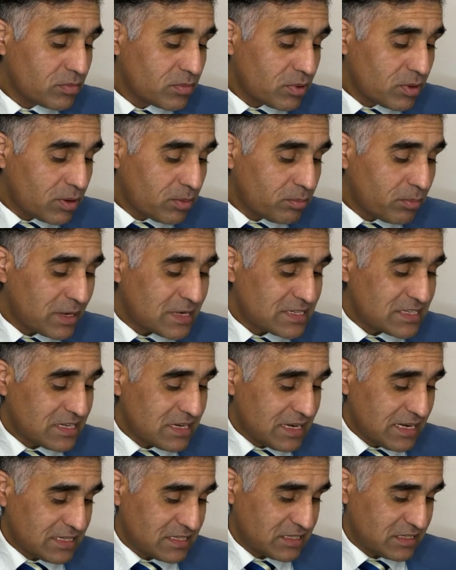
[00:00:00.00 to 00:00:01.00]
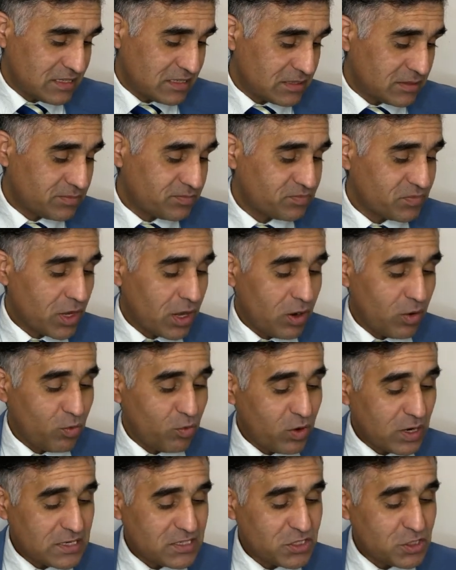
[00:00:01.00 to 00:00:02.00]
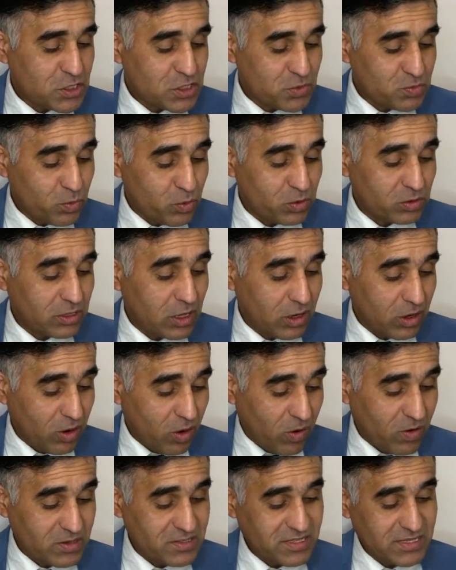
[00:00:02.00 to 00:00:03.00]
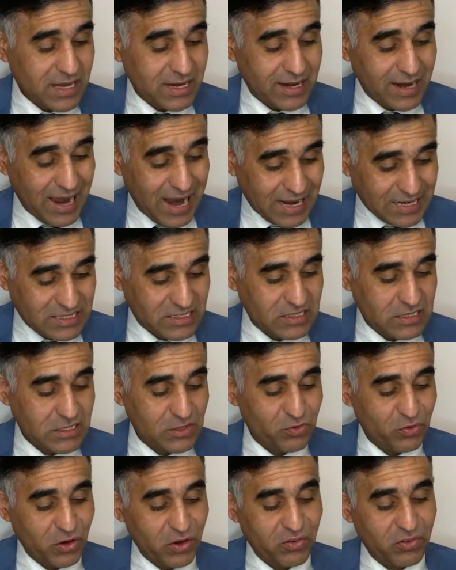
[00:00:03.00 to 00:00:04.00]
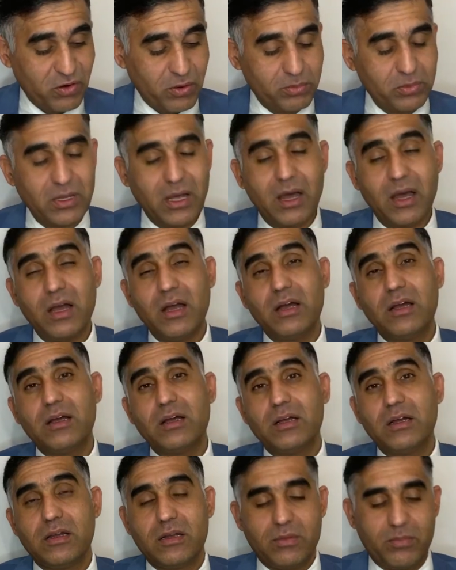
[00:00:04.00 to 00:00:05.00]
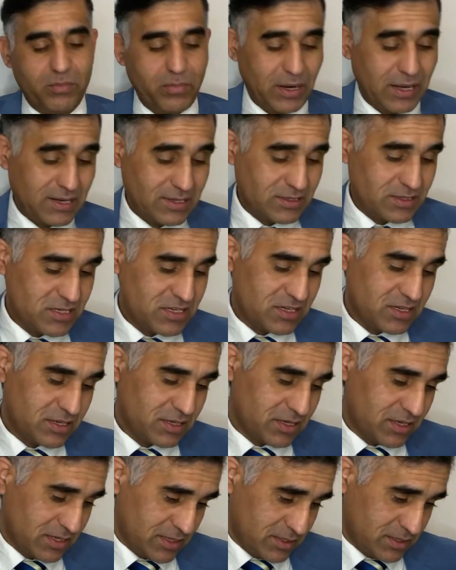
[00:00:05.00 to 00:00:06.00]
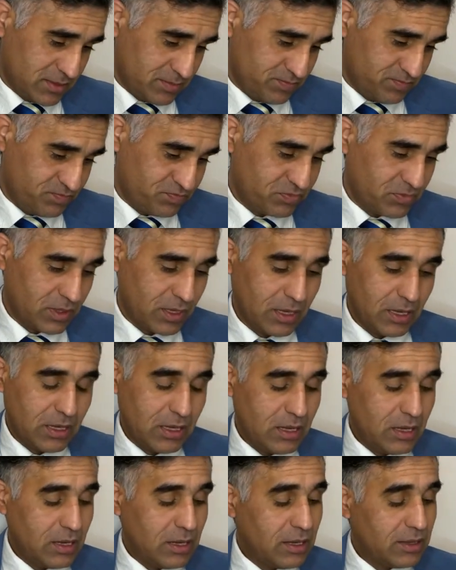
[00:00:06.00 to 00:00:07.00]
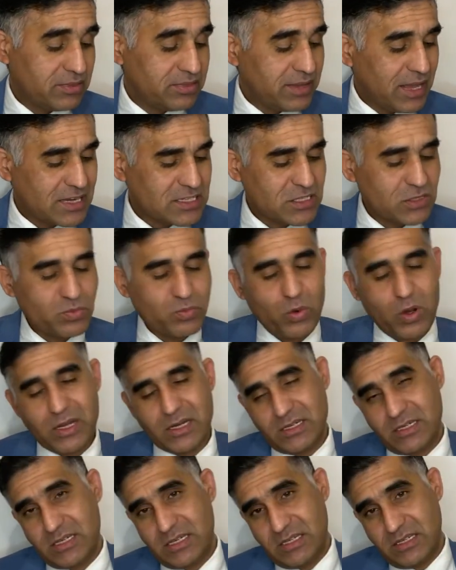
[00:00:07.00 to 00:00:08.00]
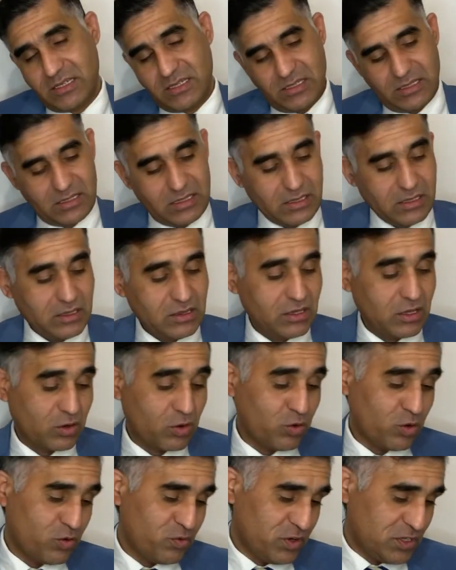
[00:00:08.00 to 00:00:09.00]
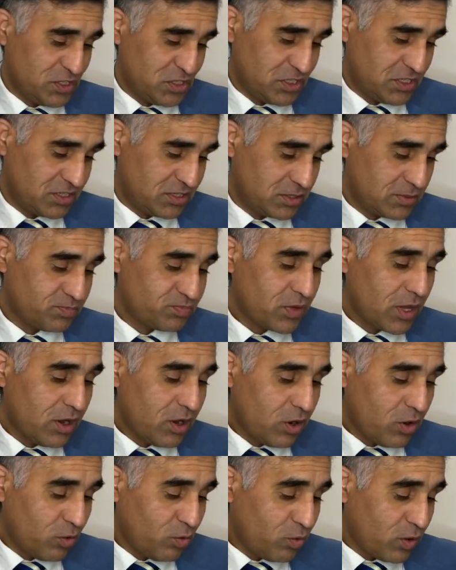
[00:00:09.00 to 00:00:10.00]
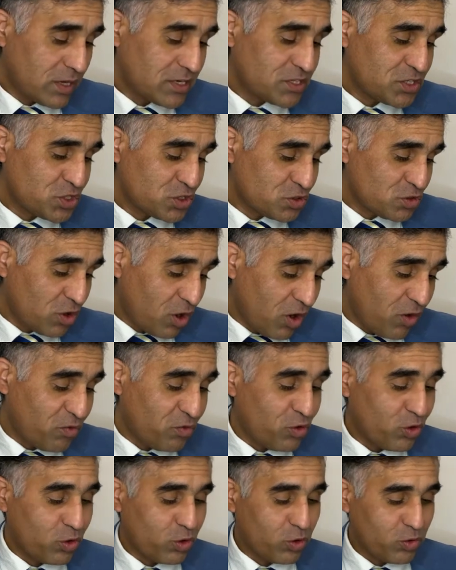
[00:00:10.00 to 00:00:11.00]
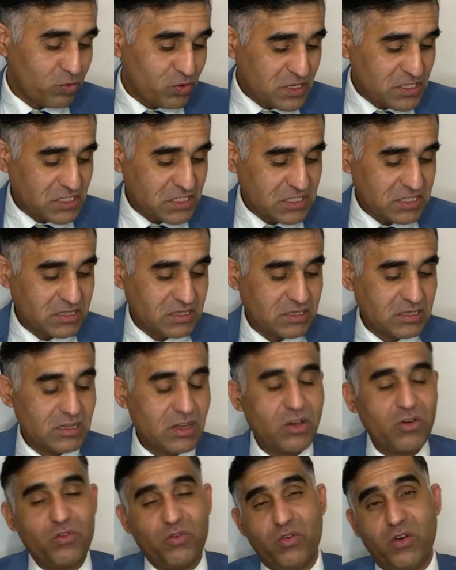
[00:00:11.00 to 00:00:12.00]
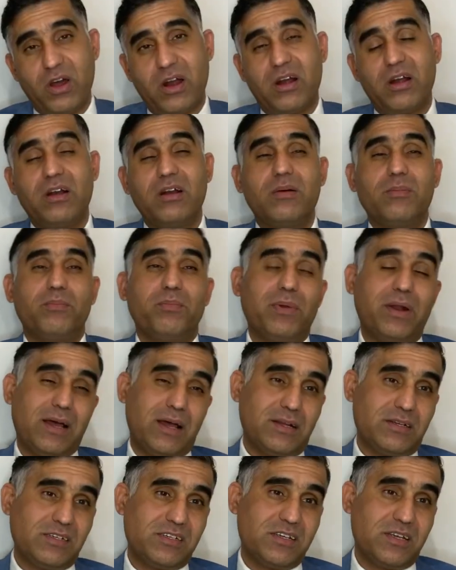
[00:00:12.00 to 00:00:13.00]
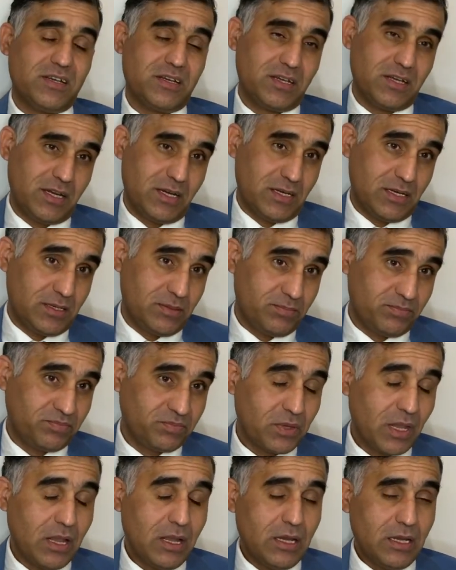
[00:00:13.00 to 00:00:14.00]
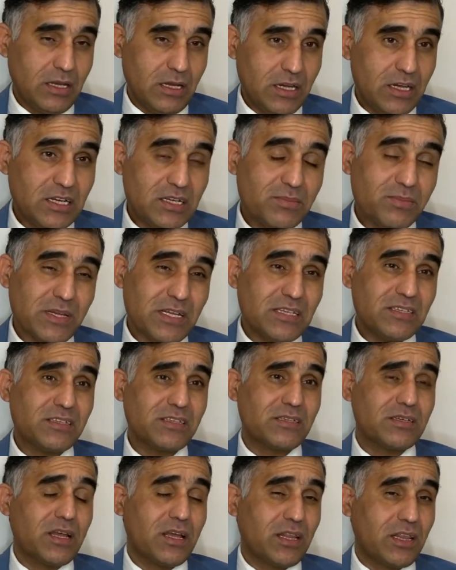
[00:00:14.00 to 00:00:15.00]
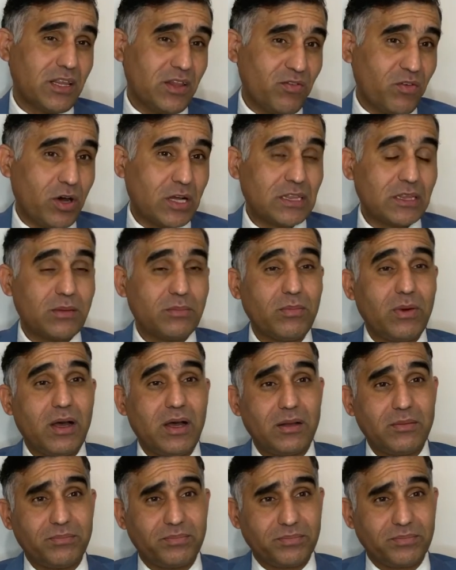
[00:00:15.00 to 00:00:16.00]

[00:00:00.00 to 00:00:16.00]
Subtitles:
mutilated. One should support the laws and acts in favor of the plant kingdom. Next point is the good wishes. One should offer good wishes for plant kingdom. It means Devatma